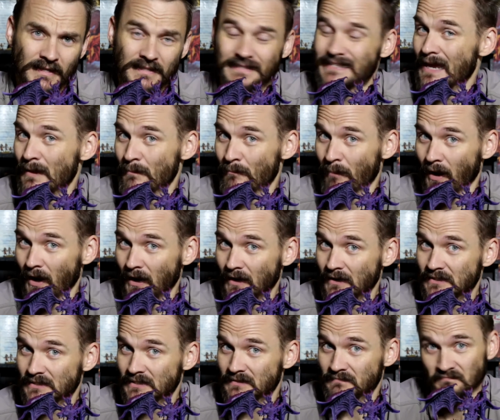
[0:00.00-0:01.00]
It's
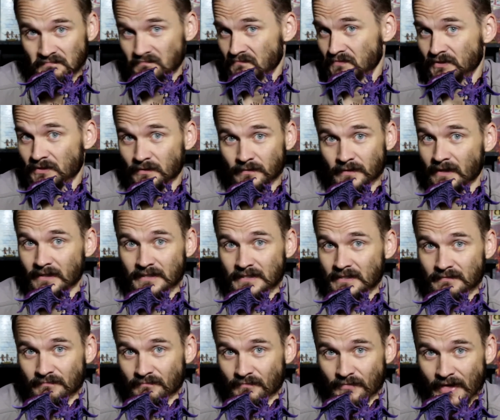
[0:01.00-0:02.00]
$8, so
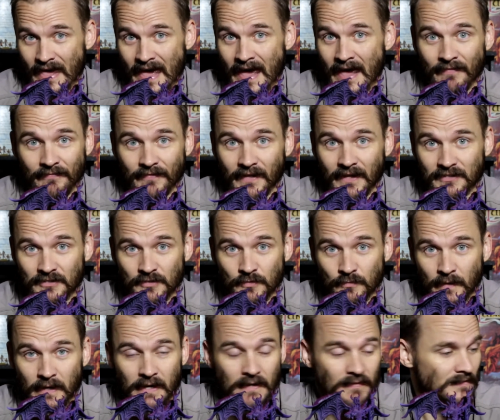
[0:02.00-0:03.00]
that's
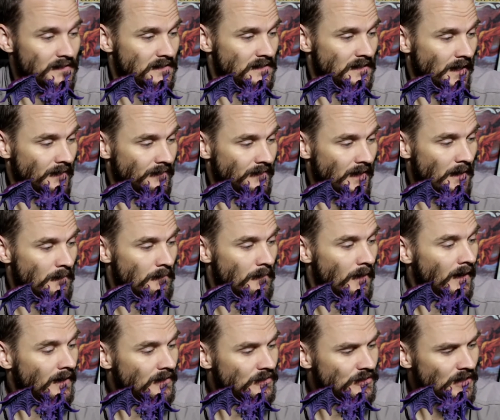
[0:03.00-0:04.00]
great. It's not that
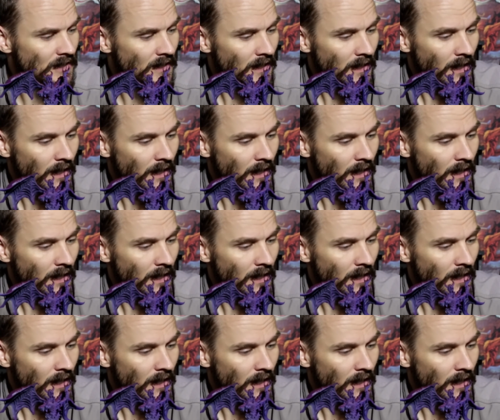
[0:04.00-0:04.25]
much.